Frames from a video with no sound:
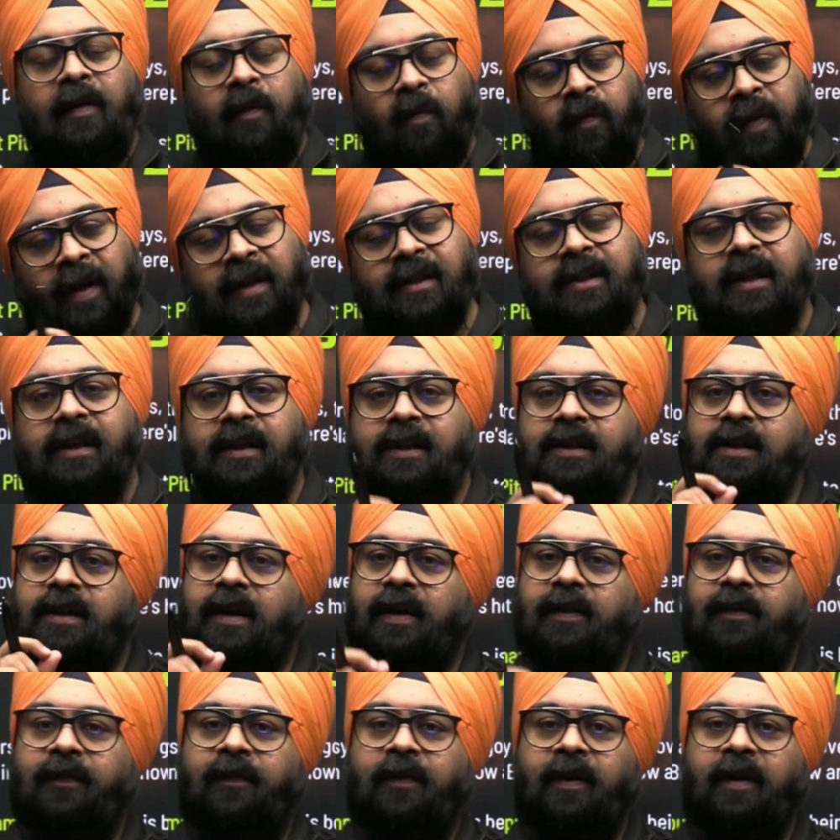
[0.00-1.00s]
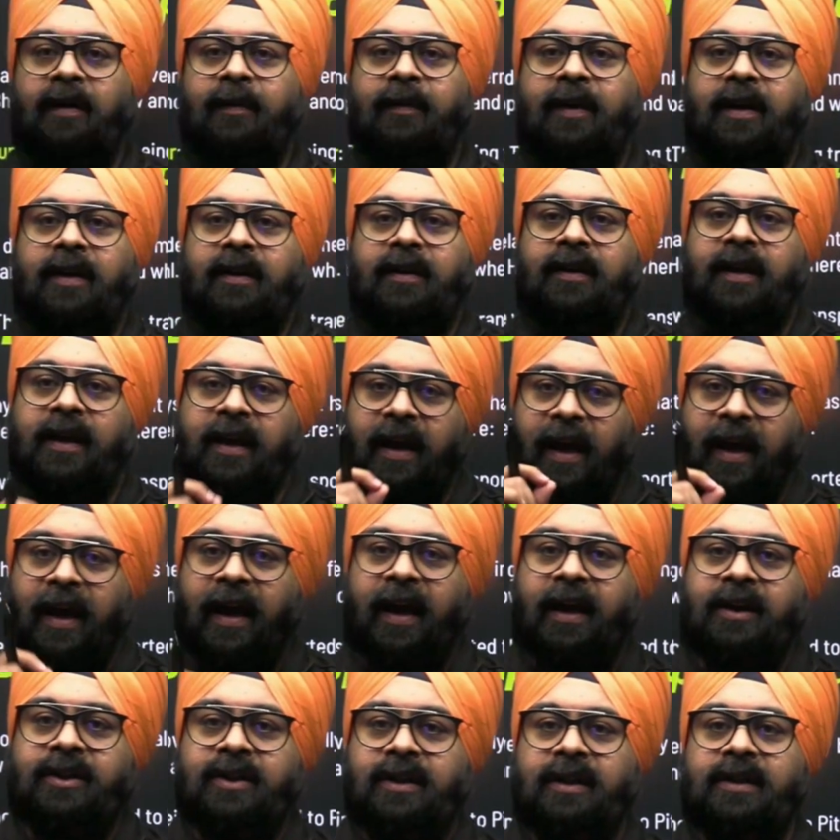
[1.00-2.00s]
Once it is confirmed the
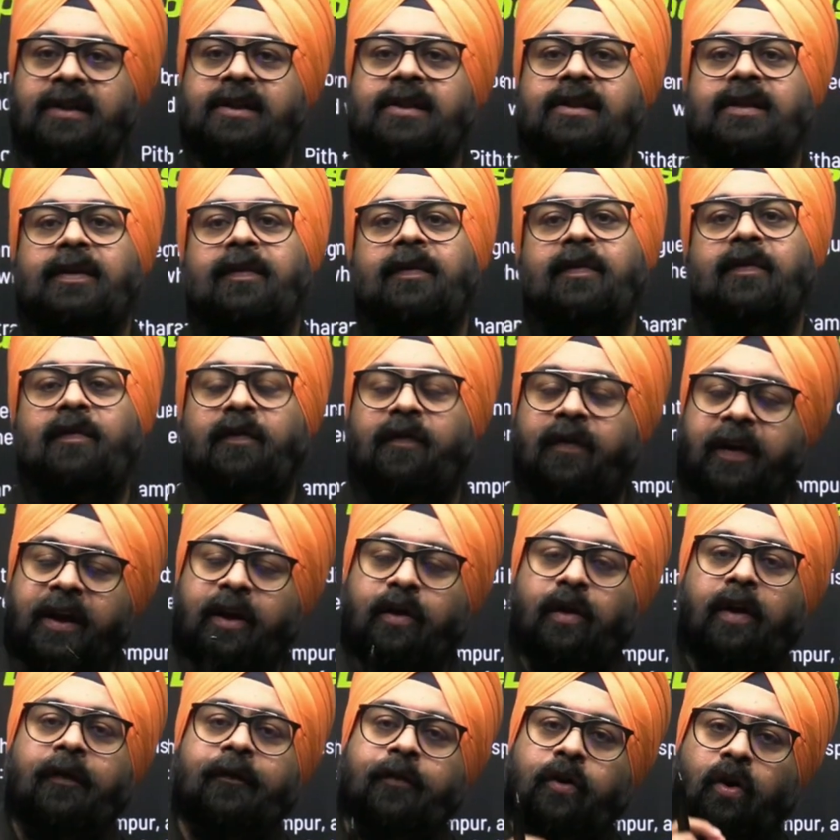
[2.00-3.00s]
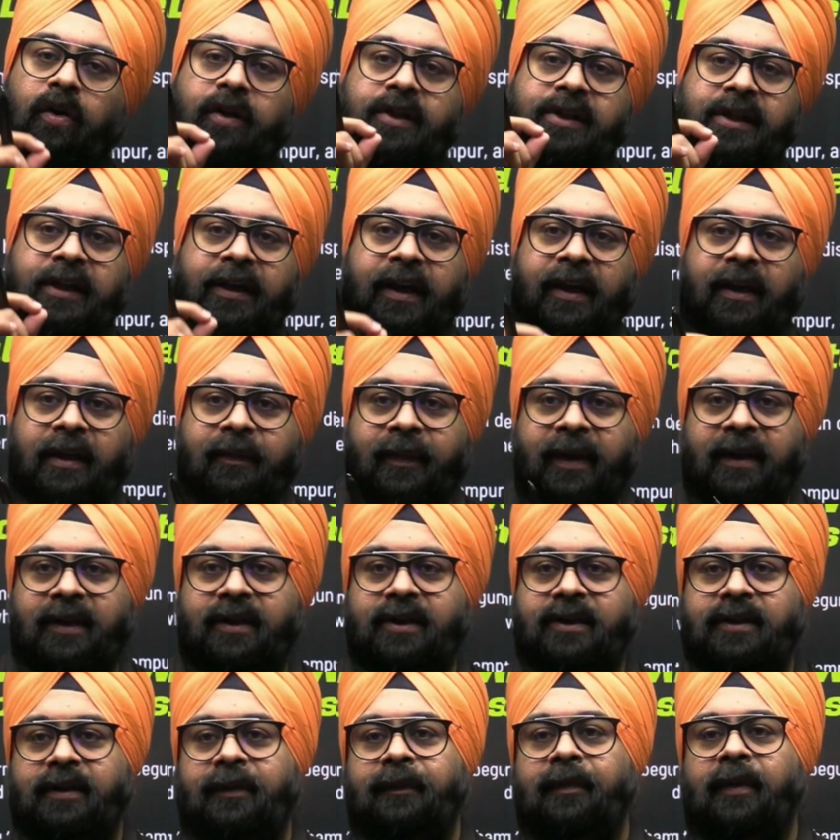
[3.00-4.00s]
ash is free of toxic
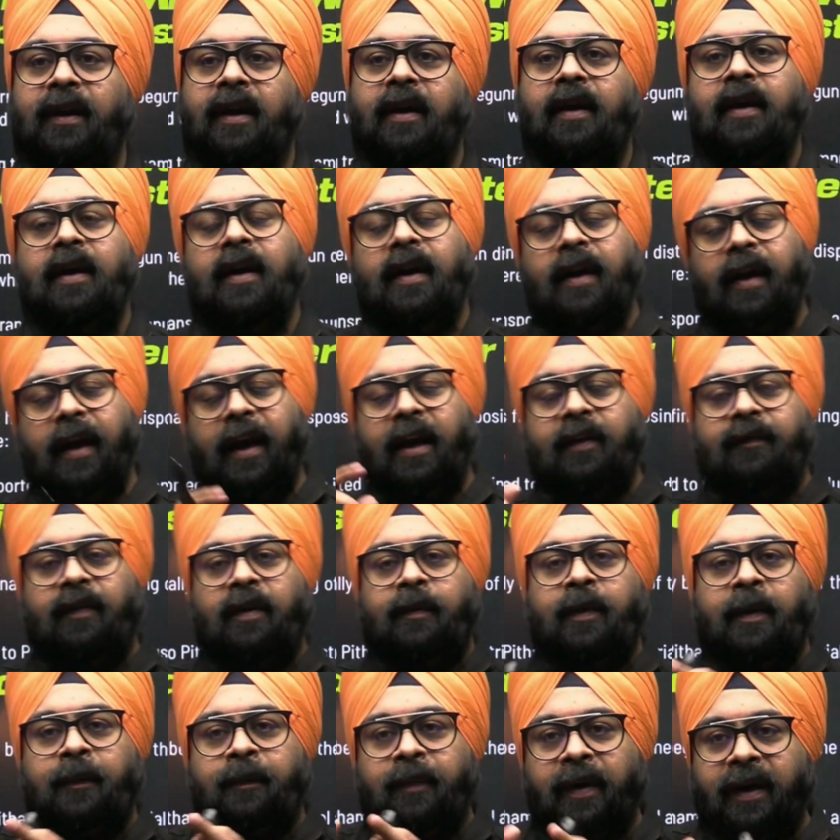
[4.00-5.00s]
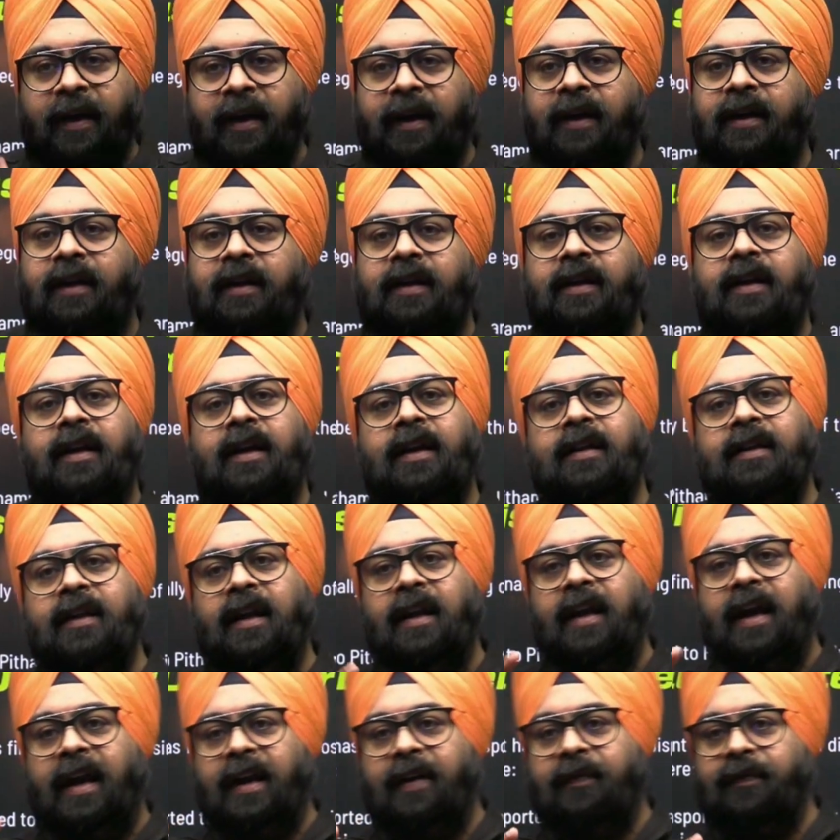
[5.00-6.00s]
elements, it will be buried in the
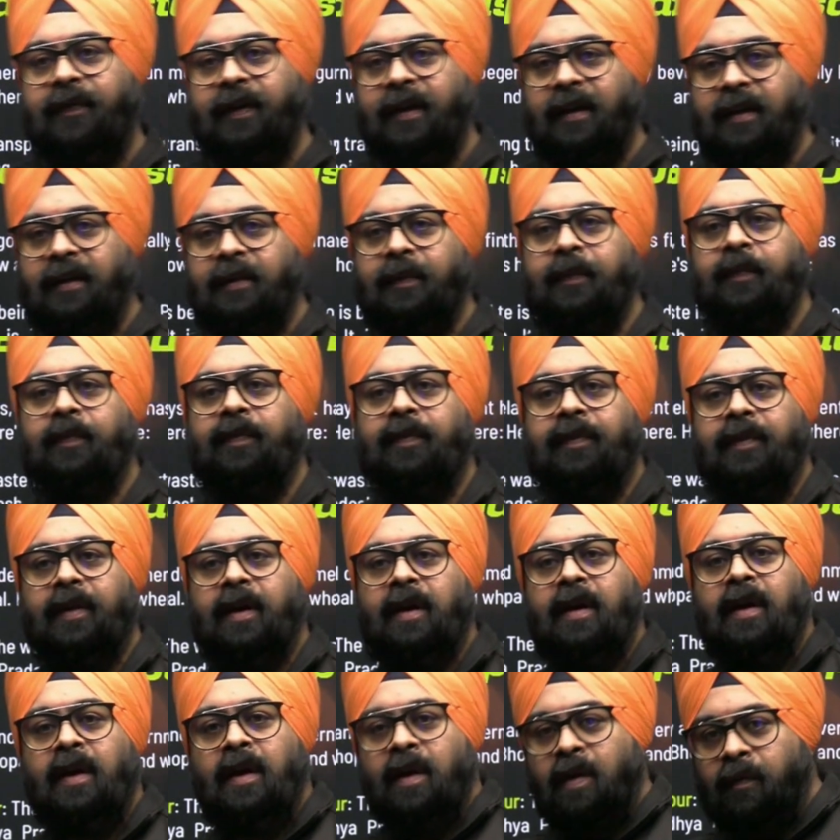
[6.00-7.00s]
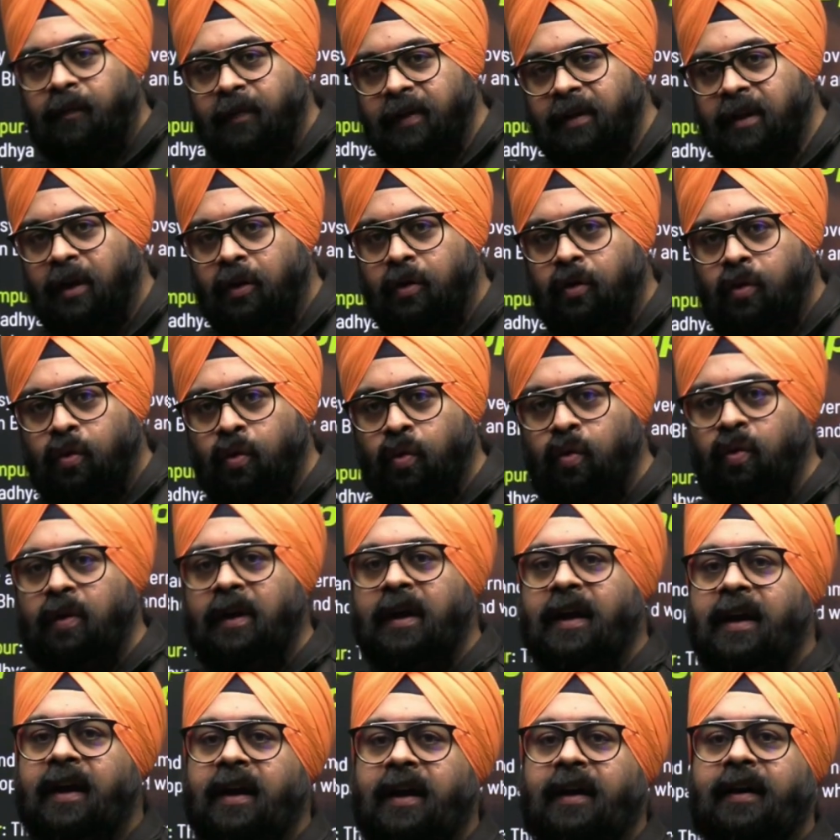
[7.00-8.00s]
landfill with a
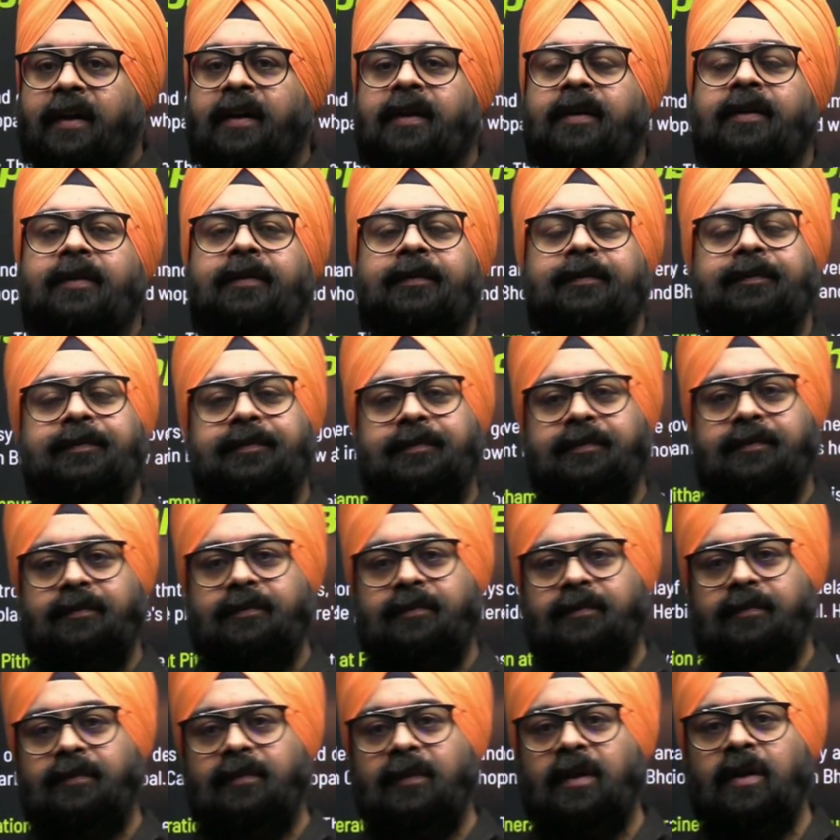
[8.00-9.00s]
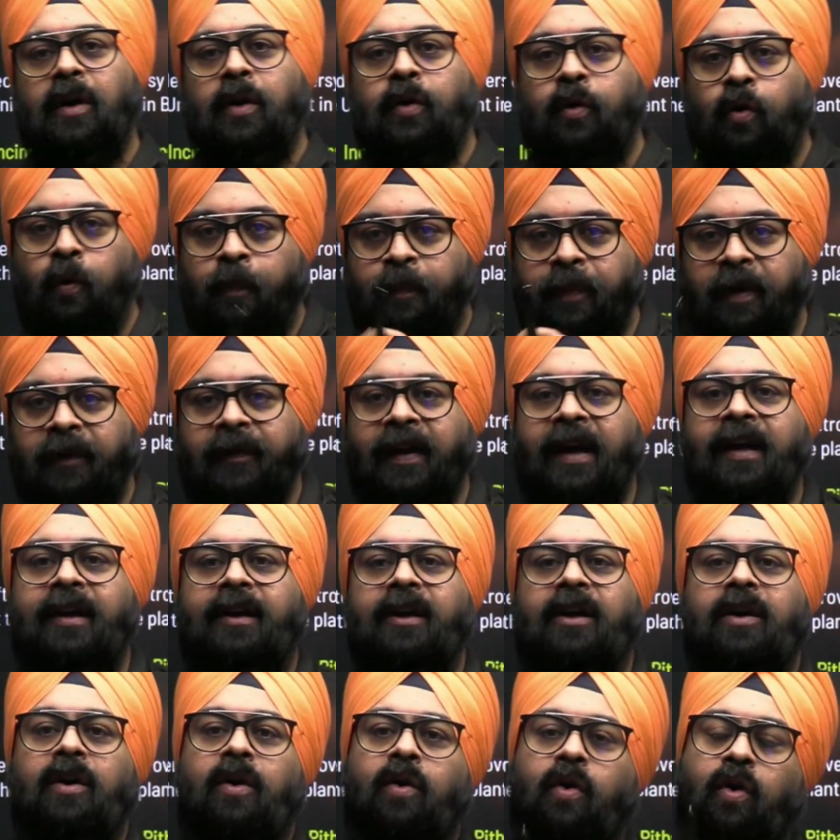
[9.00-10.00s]
2-layer to prevent
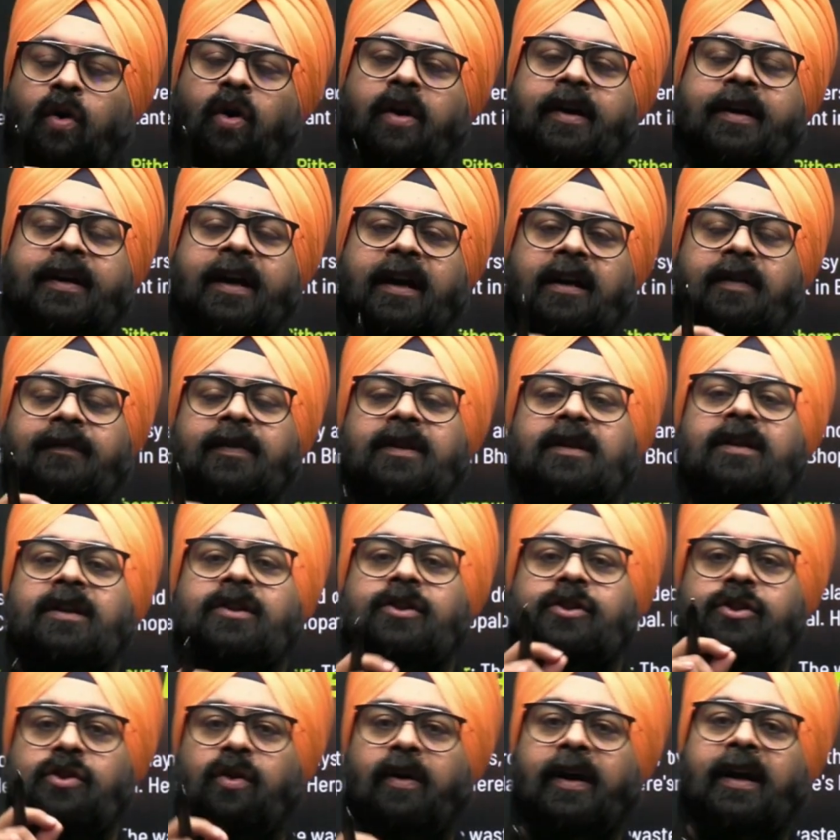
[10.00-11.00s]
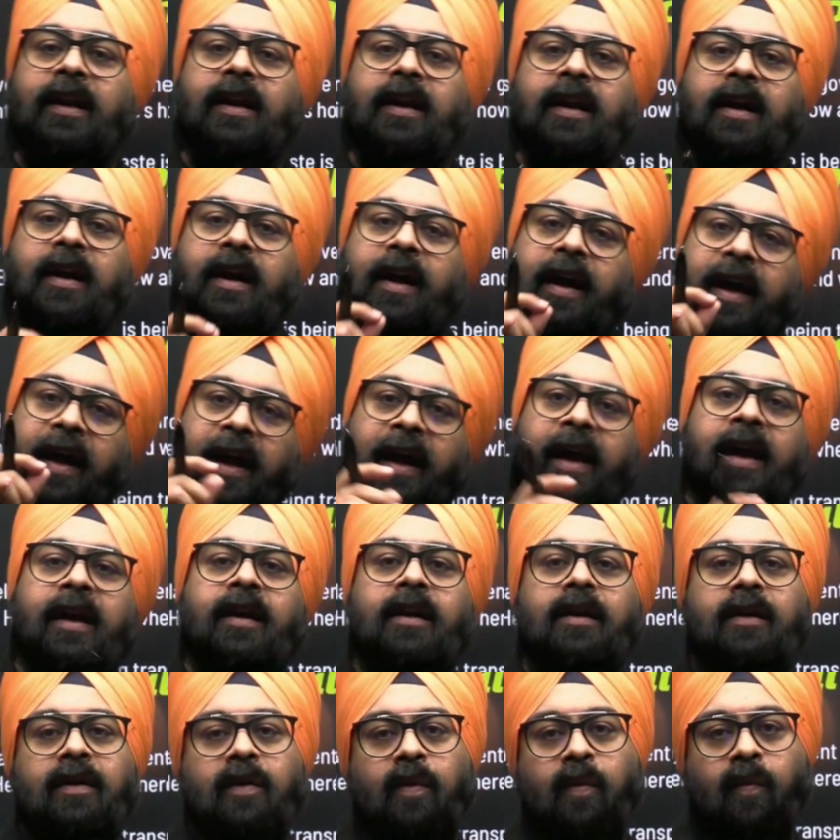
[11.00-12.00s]
contact with the soil
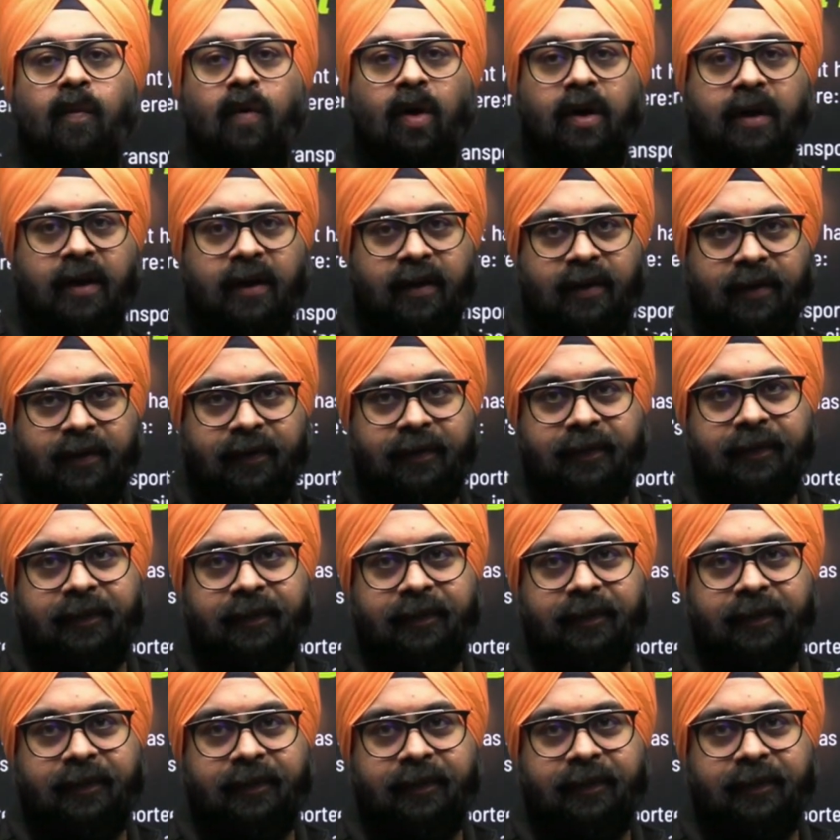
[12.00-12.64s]
and water.